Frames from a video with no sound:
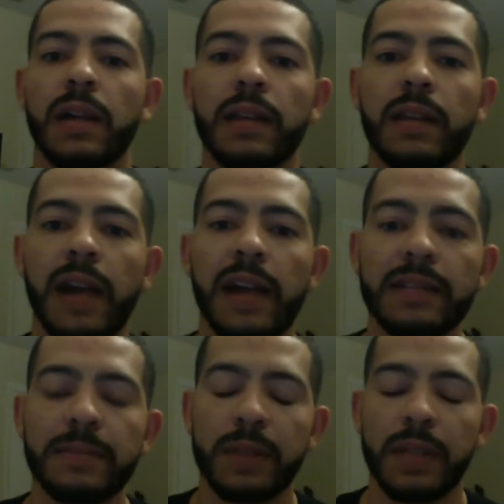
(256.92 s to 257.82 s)

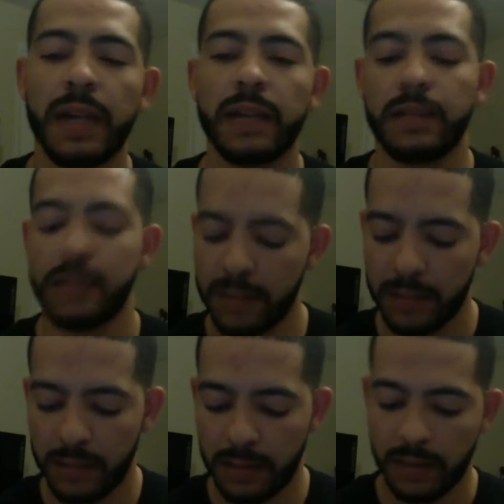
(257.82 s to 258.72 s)
Last but not
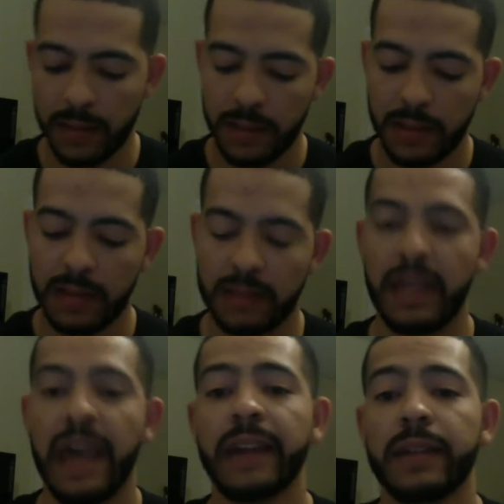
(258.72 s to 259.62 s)
least is
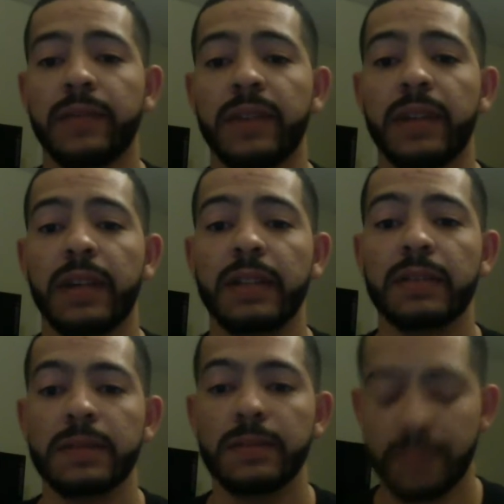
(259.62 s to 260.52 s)
active
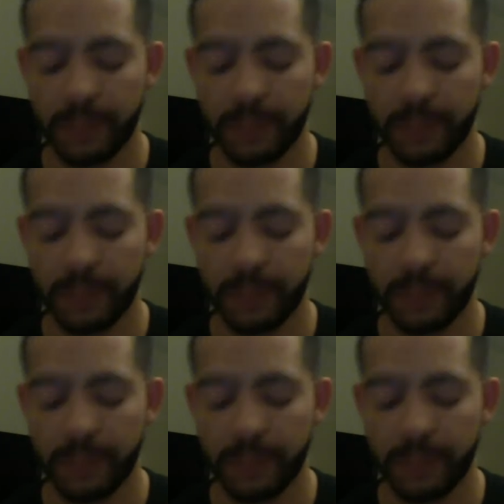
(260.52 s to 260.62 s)
engagement.